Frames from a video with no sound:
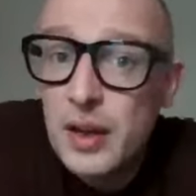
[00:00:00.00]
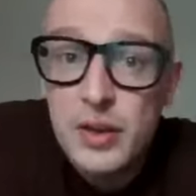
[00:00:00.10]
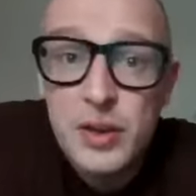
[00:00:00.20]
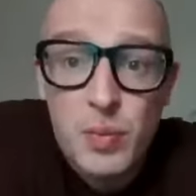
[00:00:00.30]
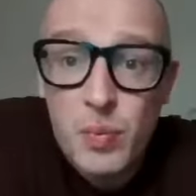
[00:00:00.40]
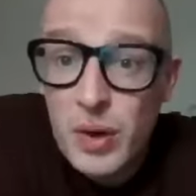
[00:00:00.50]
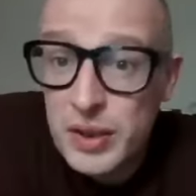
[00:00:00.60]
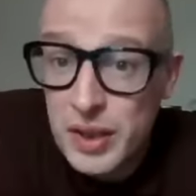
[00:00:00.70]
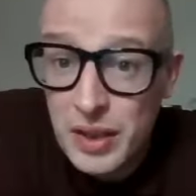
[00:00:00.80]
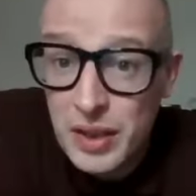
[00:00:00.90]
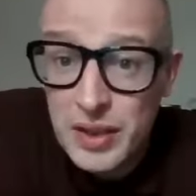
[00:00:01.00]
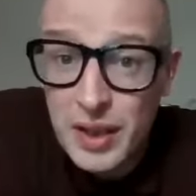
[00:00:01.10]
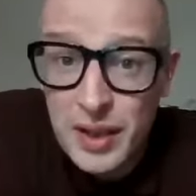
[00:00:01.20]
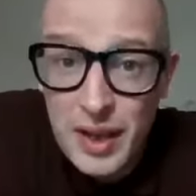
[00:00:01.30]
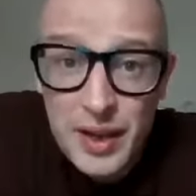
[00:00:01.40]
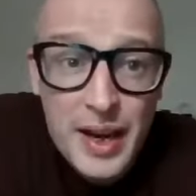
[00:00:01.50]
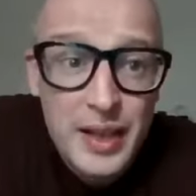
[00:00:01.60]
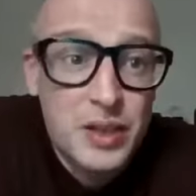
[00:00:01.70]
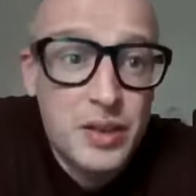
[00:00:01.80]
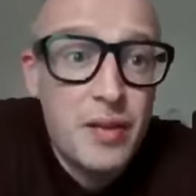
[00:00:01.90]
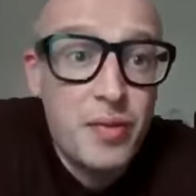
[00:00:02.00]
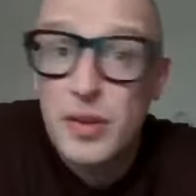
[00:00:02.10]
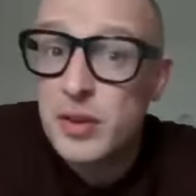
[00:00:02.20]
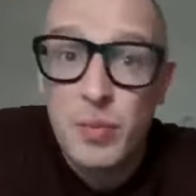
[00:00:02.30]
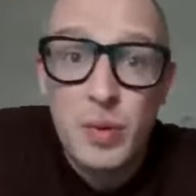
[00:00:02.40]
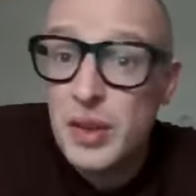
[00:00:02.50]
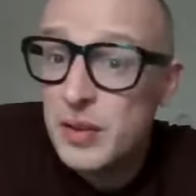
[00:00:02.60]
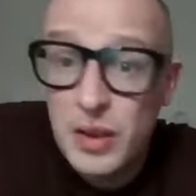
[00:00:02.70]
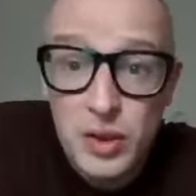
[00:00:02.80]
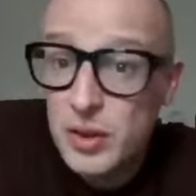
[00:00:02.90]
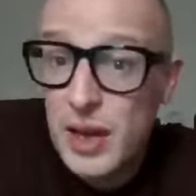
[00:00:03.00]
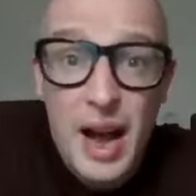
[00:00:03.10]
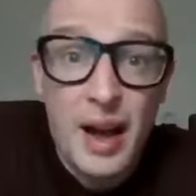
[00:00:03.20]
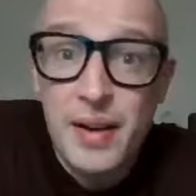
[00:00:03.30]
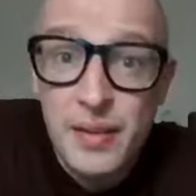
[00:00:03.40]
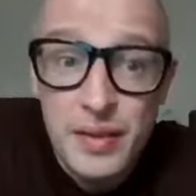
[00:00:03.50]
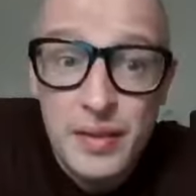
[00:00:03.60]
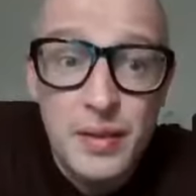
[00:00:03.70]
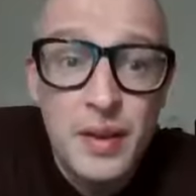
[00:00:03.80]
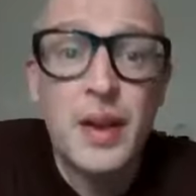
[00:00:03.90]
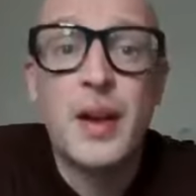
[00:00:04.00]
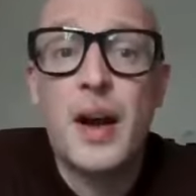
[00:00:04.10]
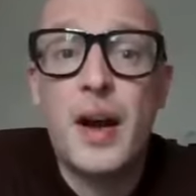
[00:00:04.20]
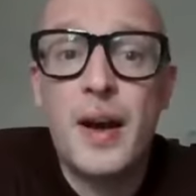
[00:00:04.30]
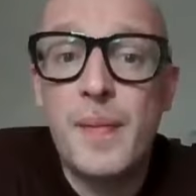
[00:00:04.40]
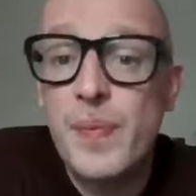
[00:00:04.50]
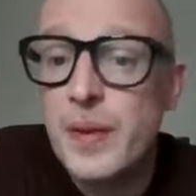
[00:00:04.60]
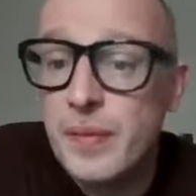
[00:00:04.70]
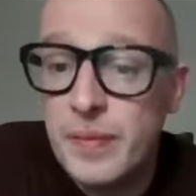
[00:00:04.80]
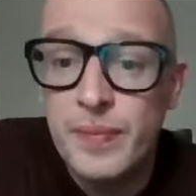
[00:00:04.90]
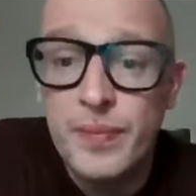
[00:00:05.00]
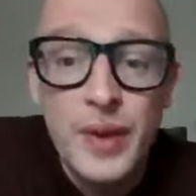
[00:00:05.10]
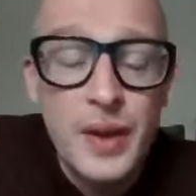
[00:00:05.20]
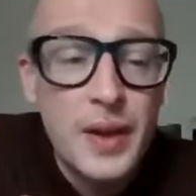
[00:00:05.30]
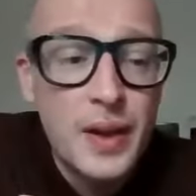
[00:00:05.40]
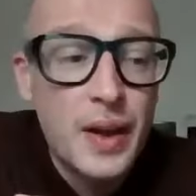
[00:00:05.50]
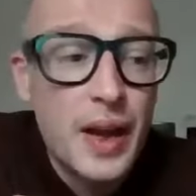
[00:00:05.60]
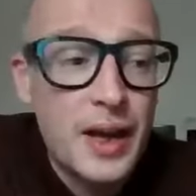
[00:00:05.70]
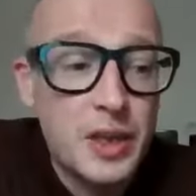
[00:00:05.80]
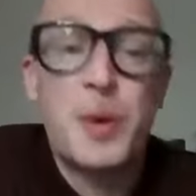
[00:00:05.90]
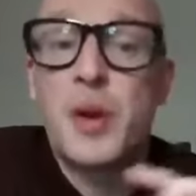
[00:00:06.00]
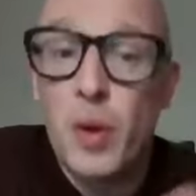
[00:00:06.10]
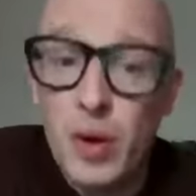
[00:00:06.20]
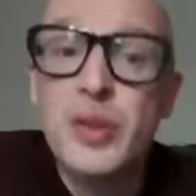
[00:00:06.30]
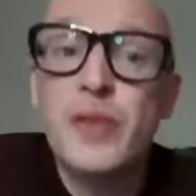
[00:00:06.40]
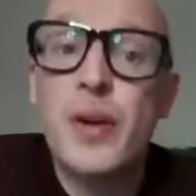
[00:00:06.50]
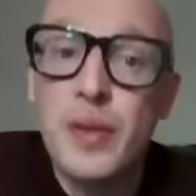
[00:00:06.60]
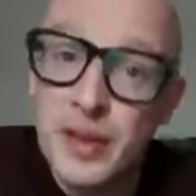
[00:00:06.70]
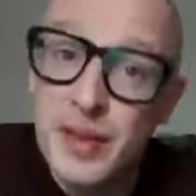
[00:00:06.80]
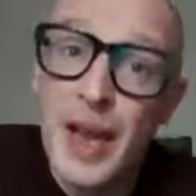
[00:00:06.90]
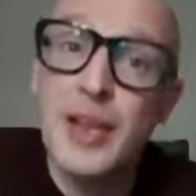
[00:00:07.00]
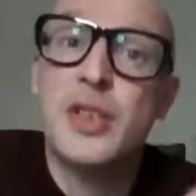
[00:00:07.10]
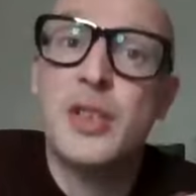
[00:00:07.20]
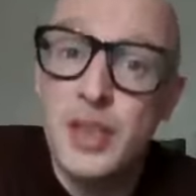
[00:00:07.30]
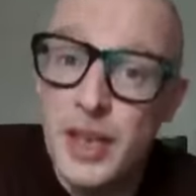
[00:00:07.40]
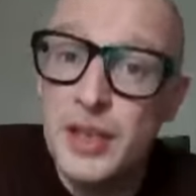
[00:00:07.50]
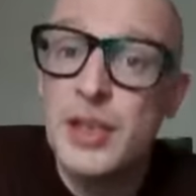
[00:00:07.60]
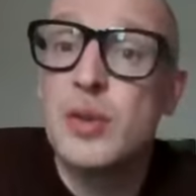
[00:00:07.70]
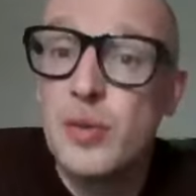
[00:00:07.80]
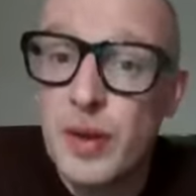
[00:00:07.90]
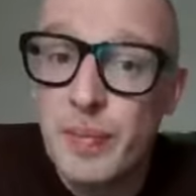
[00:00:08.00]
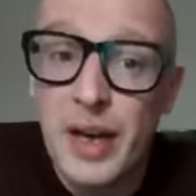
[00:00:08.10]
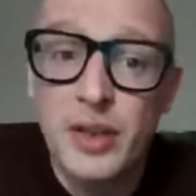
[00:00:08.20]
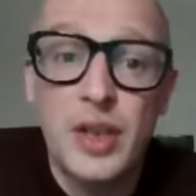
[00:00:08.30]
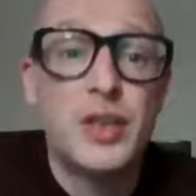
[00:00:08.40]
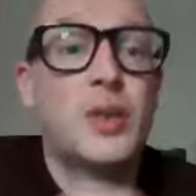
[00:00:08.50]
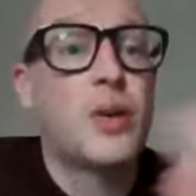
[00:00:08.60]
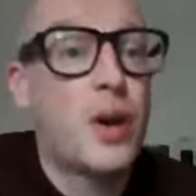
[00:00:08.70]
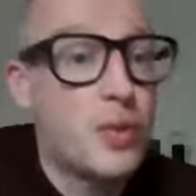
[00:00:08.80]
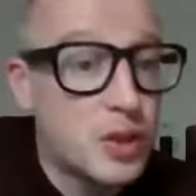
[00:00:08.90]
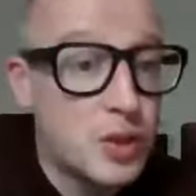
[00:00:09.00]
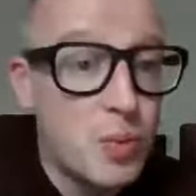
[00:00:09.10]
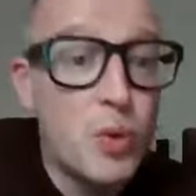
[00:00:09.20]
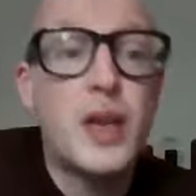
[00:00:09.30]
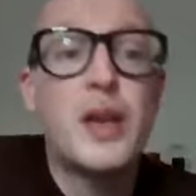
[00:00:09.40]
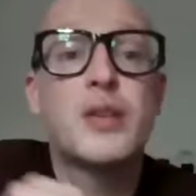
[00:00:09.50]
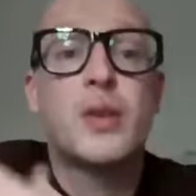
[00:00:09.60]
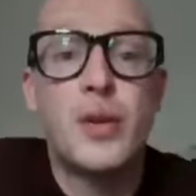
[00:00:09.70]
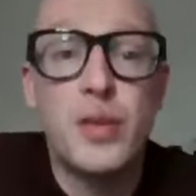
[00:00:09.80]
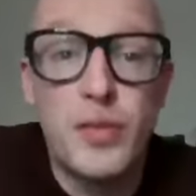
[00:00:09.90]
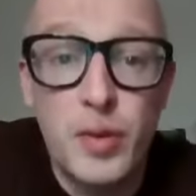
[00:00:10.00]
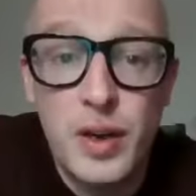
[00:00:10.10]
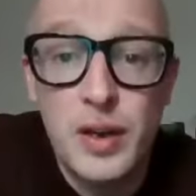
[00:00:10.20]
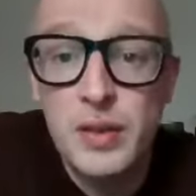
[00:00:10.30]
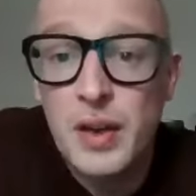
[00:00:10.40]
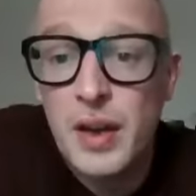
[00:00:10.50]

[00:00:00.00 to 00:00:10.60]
There's some whiskies that are great at cask strength, and there's some whiskies that just aren't. And it's because of how the texture changes over maturation, or how the smokiness, or how the fruitiness.